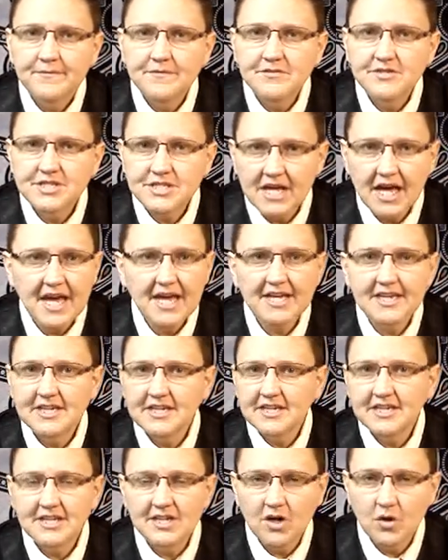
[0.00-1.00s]

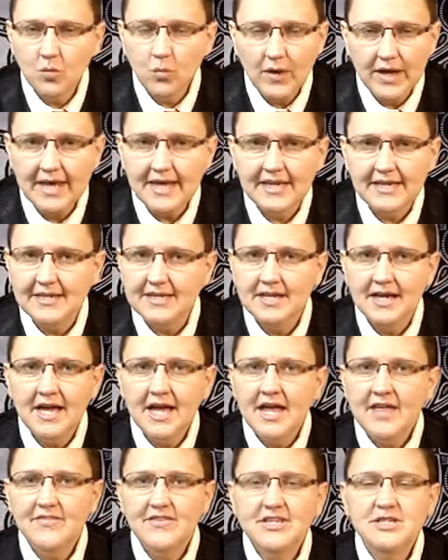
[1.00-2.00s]
Sun, you know, wind.
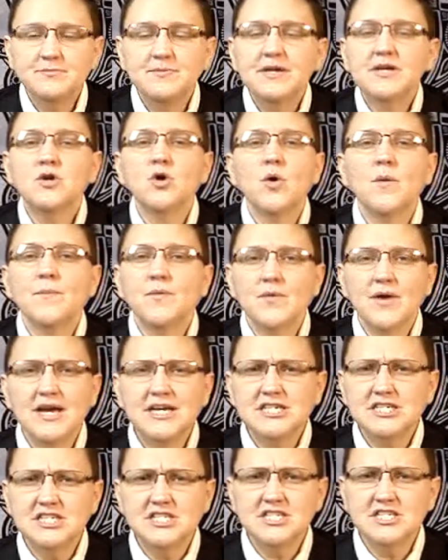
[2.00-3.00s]
These big
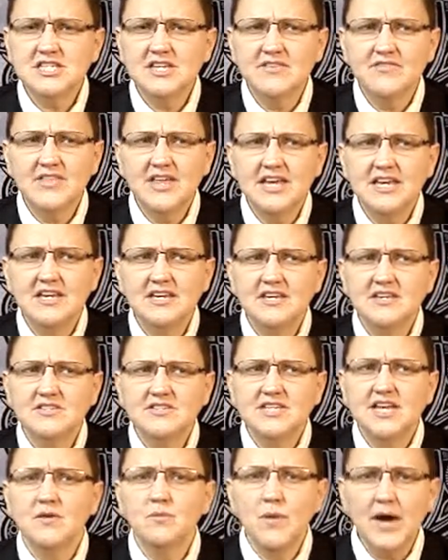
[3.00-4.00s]
corporations, they
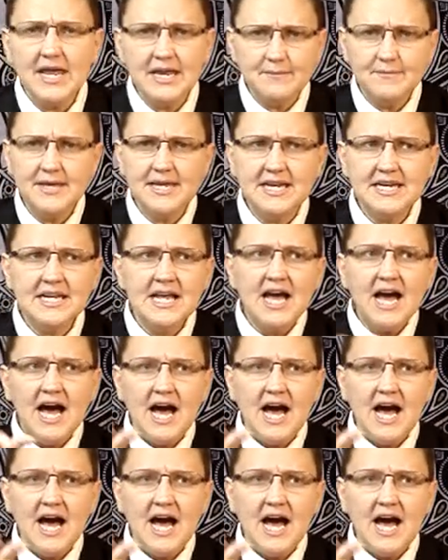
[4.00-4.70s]
say, wait a minute,